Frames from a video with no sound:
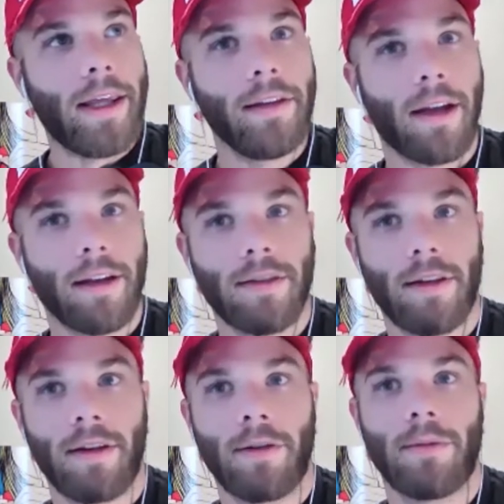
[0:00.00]
test
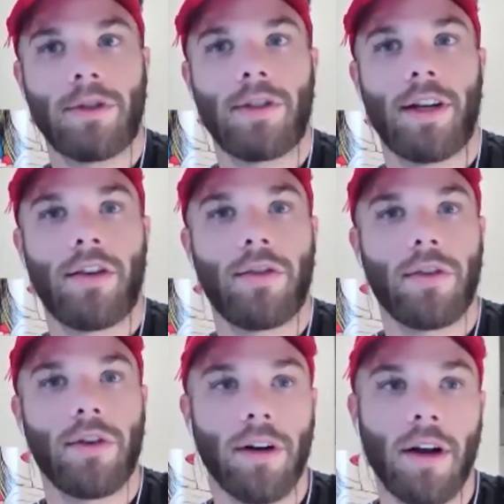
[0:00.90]
kit, which tests
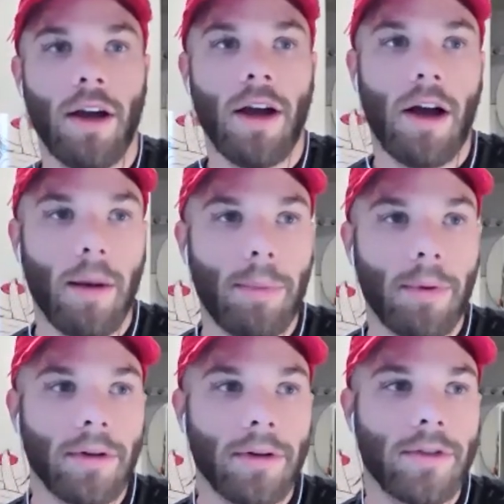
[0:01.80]
for
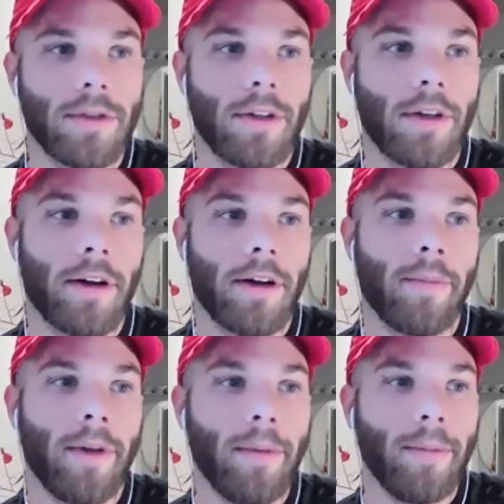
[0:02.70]
uppers,
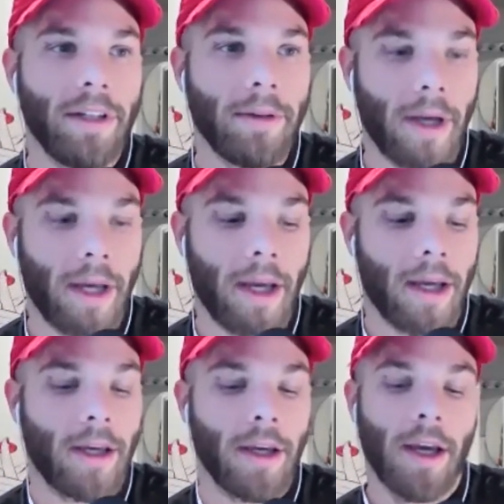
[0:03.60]

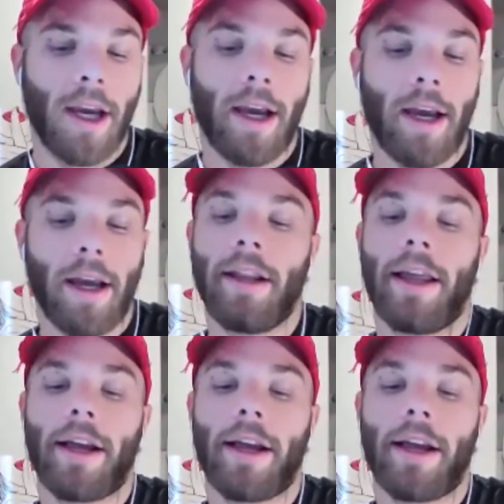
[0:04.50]
MDMA, and like